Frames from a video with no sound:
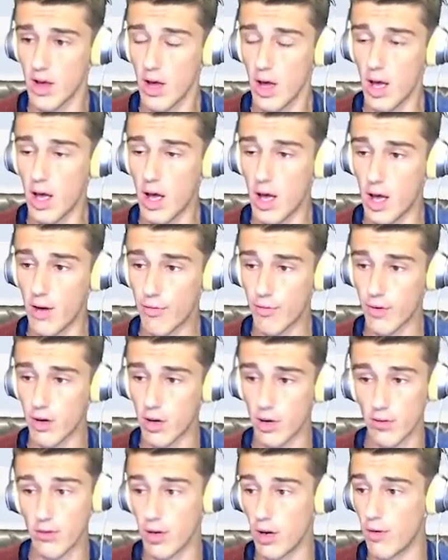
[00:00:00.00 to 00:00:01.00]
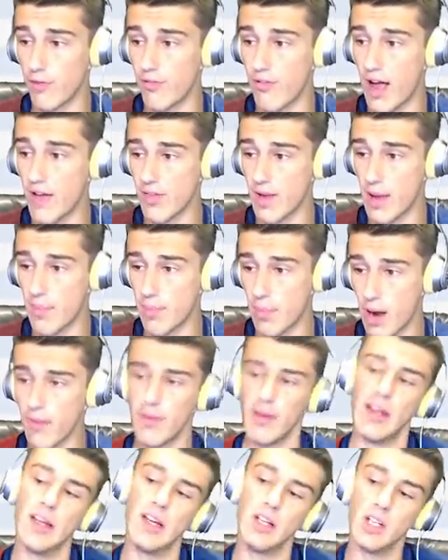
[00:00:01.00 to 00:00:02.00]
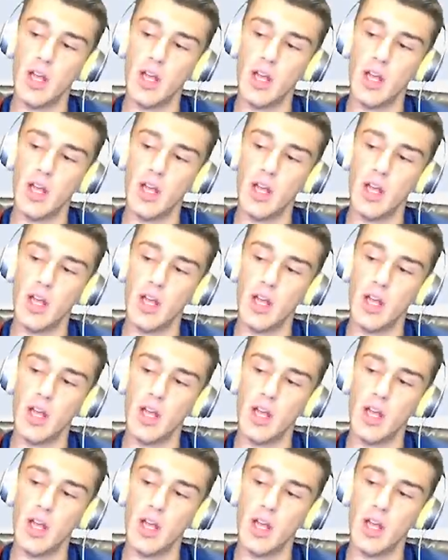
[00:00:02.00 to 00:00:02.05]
uh, for, you know, 5K profit each.